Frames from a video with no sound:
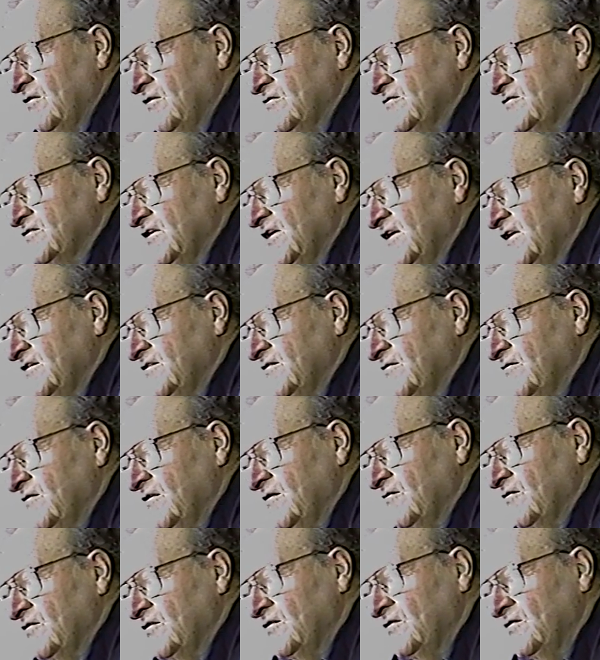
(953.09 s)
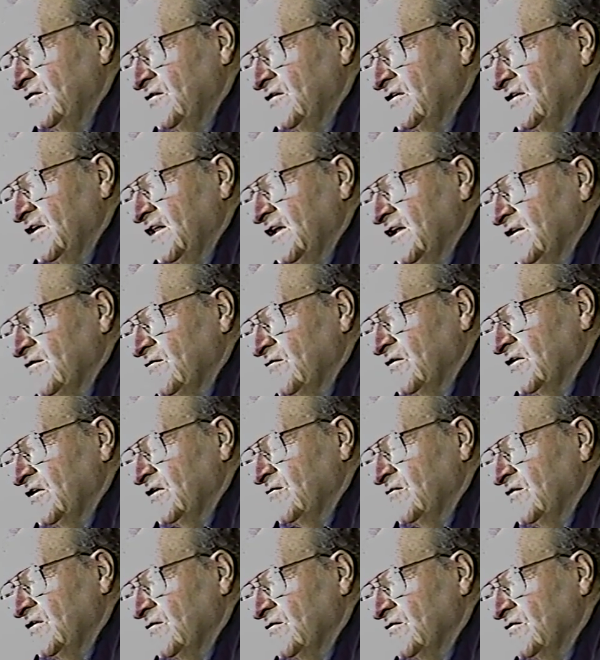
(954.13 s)
alongside the river or the lake,
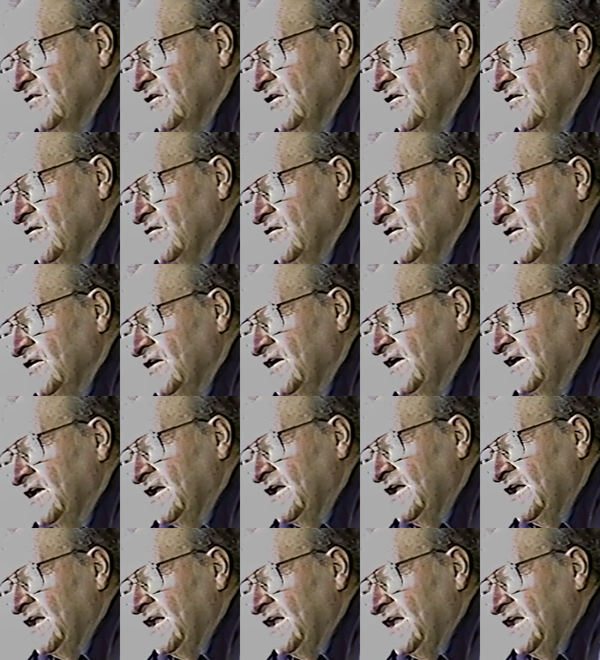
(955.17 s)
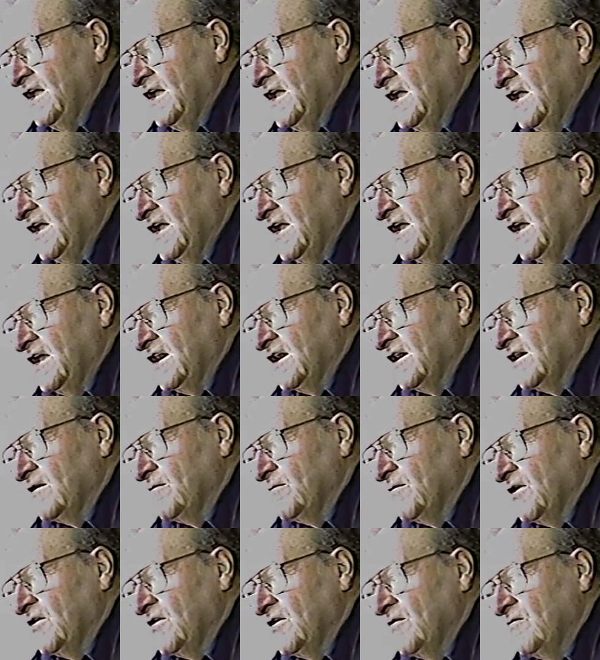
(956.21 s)
wherever they was logging. And then
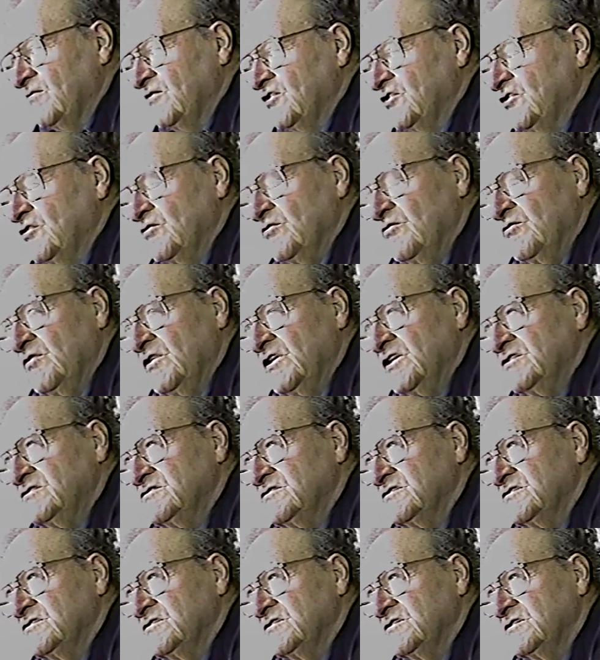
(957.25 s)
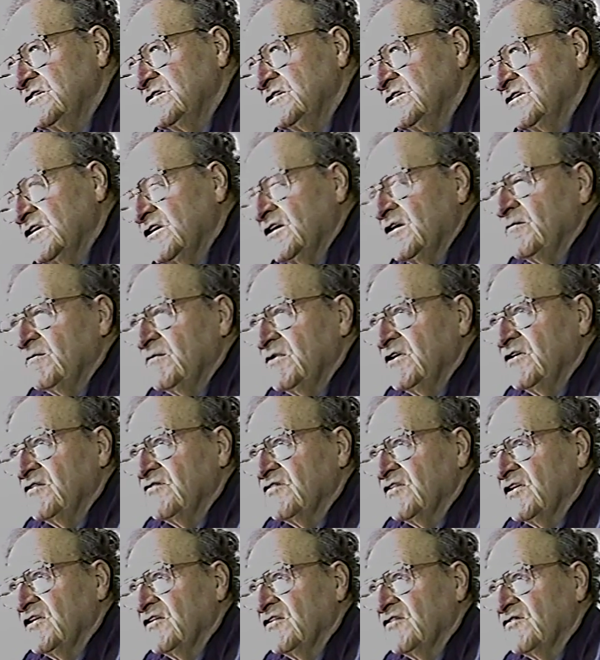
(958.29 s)
about every 2 weeks, the company would
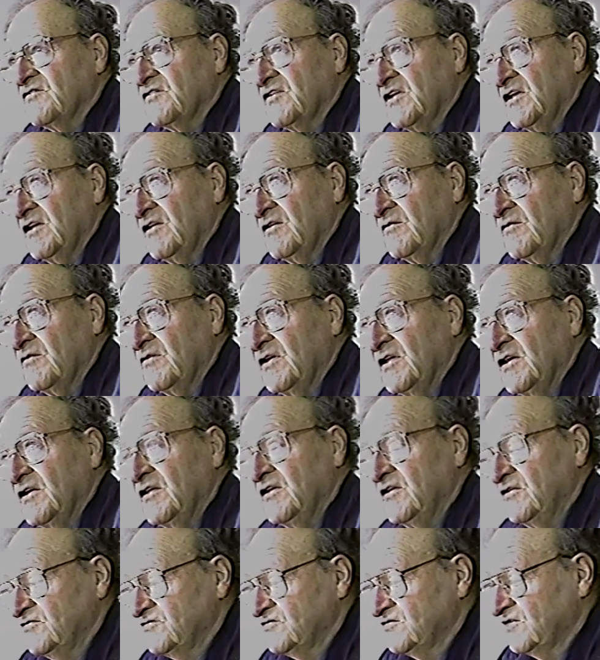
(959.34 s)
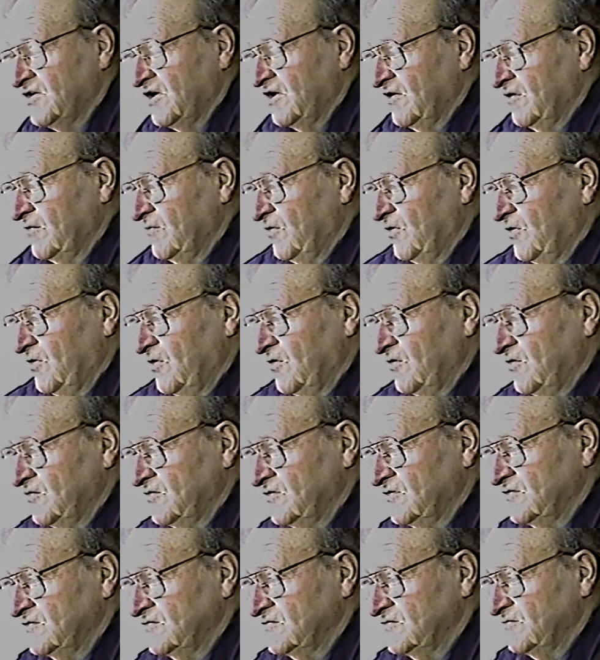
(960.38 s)
send a scaler in. He'd scale them all,
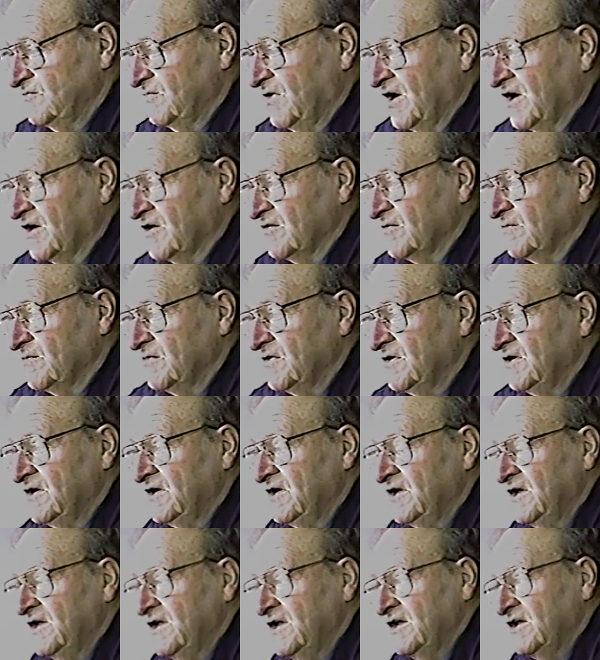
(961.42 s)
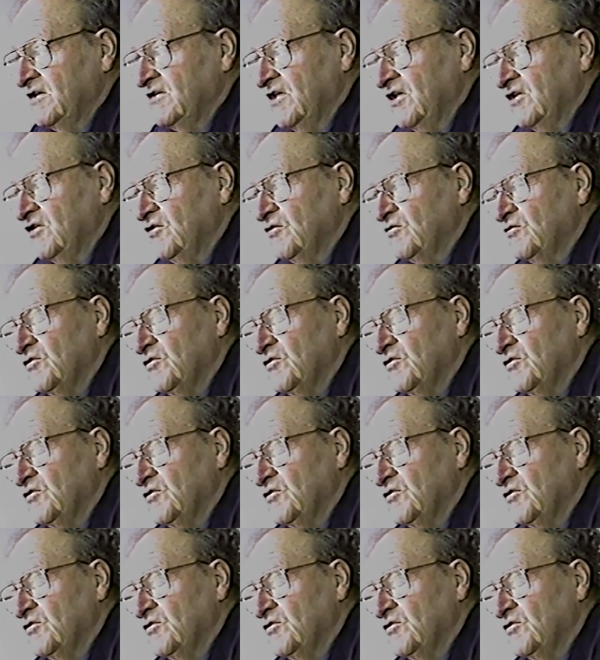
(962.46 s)
mark them, and you